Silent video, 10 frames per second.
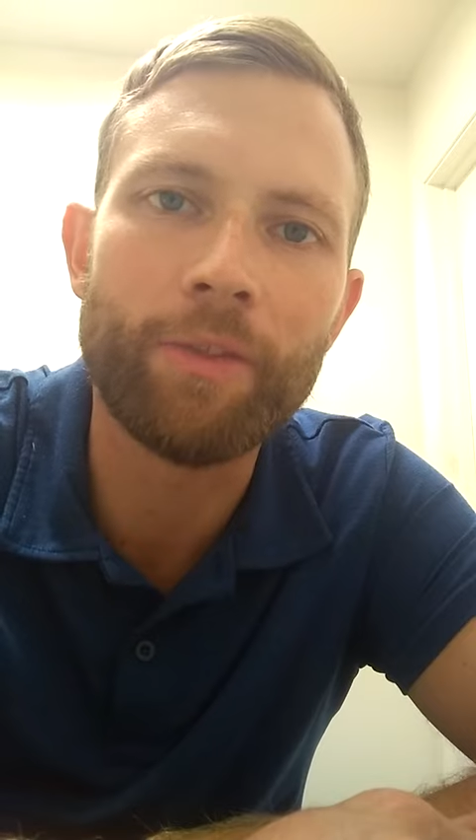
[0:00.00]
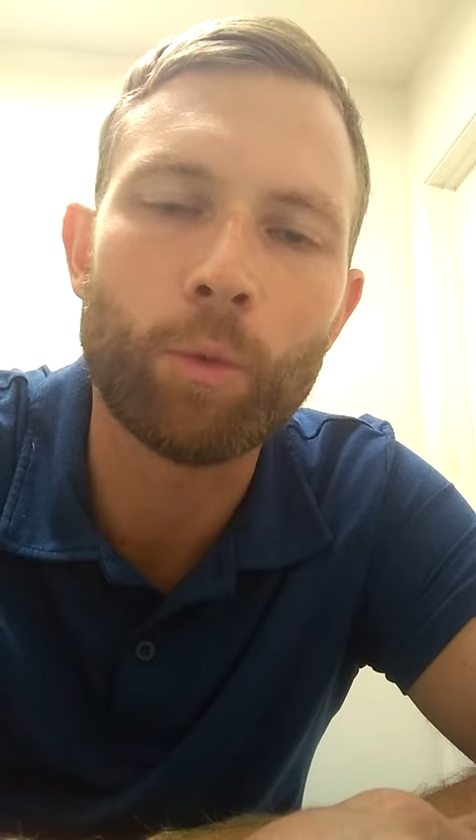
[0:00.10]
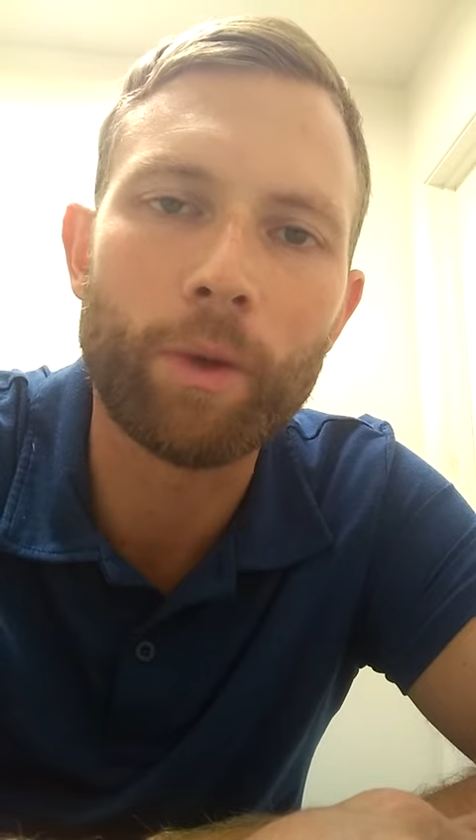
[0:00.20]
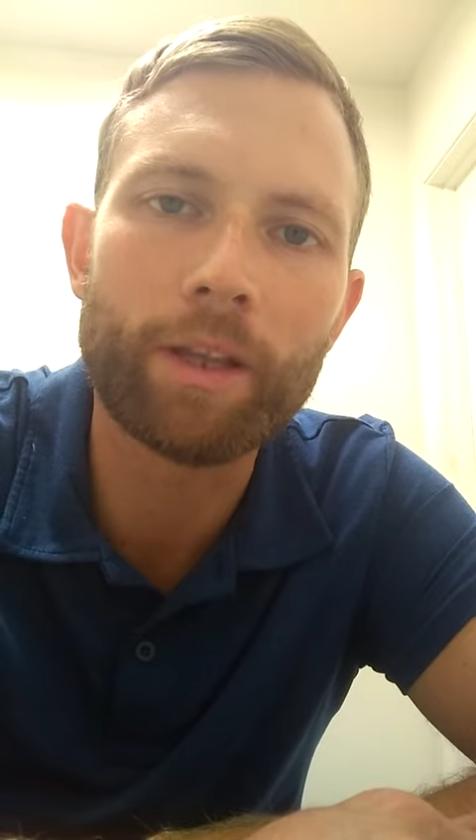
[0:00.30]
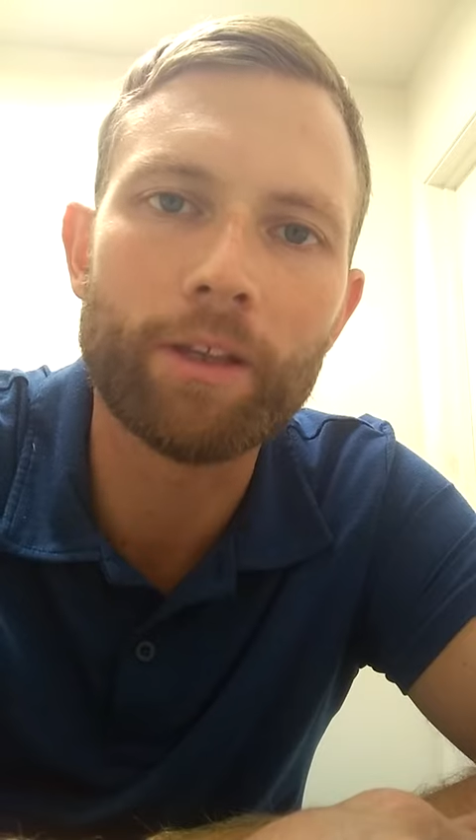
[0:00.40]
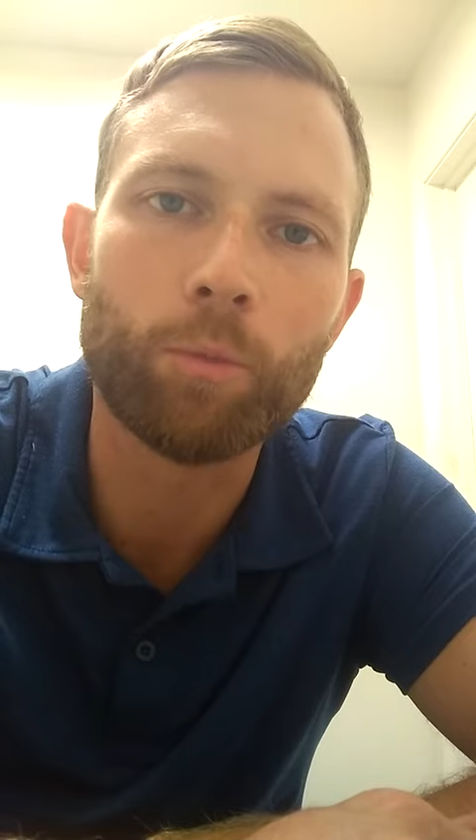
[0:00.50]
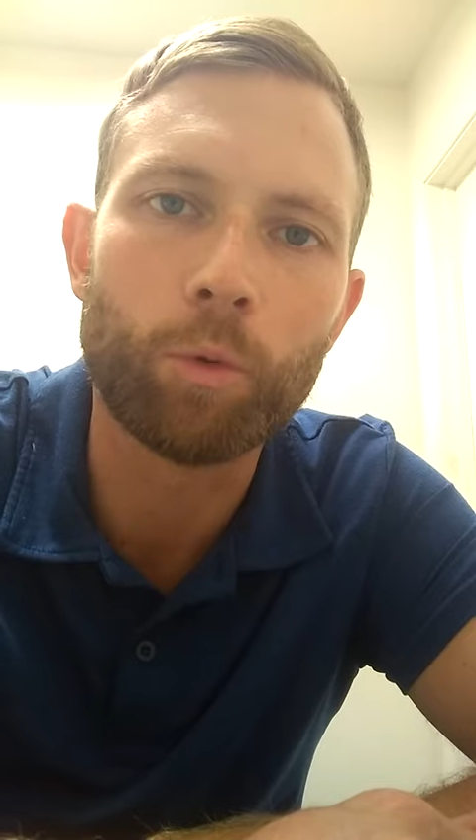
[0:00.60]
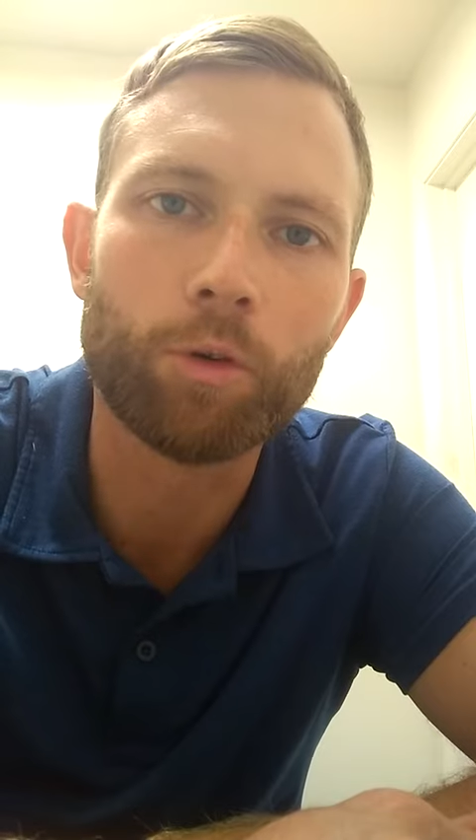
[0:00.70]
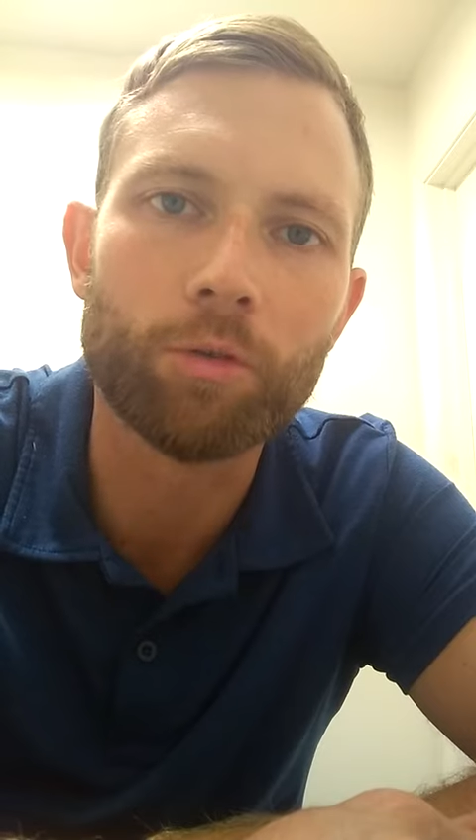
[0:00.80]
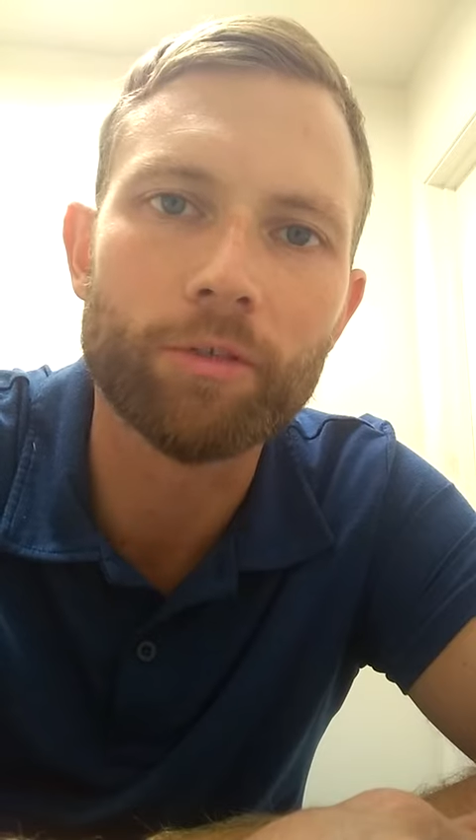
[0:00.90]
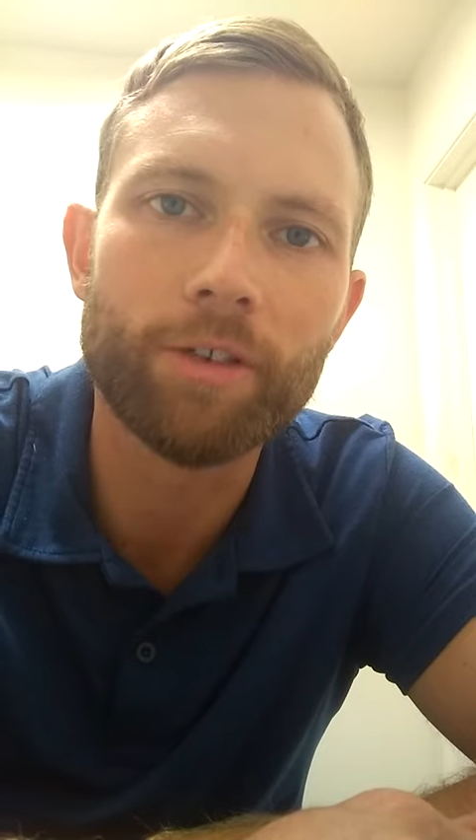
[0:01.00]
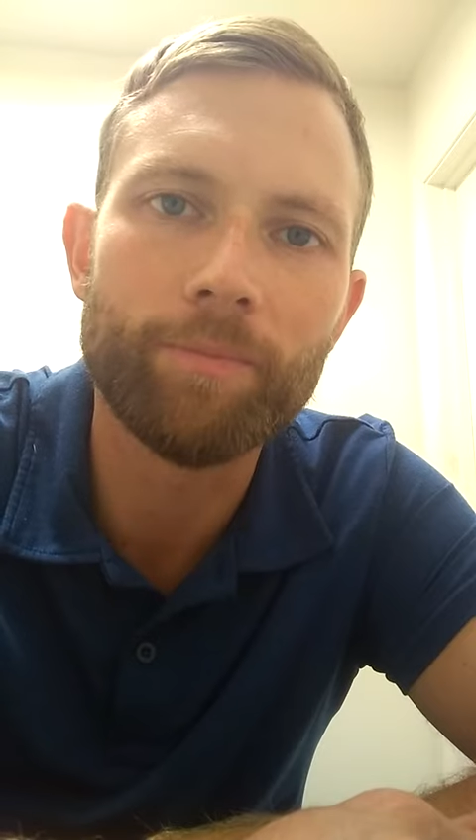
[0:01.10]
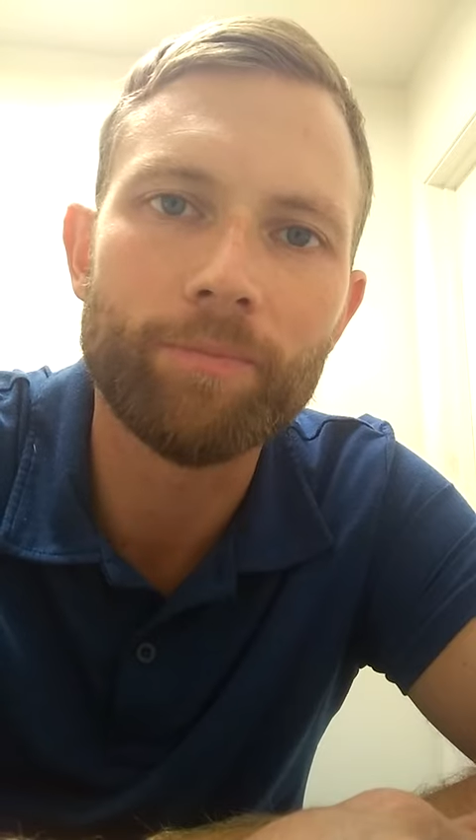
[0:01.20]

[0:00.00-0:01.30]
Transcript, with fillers: in the wicked world.